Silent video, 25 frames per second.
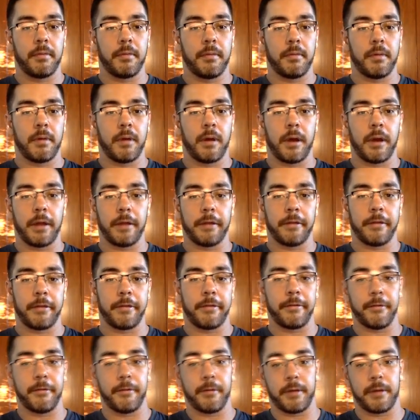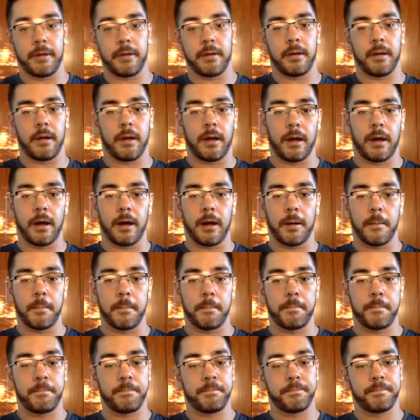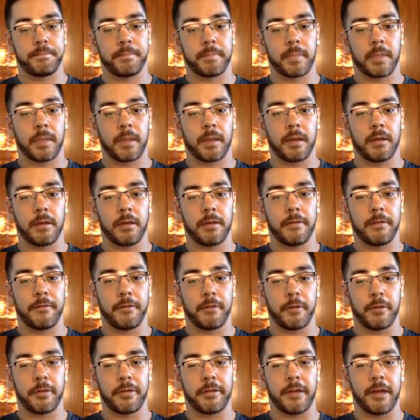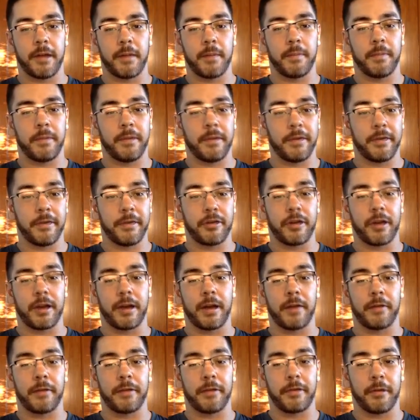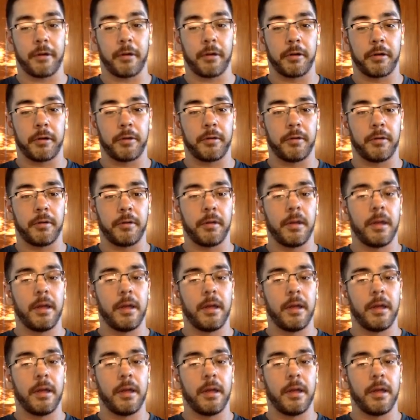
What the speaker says: alright, let's do it. First step is check out this article.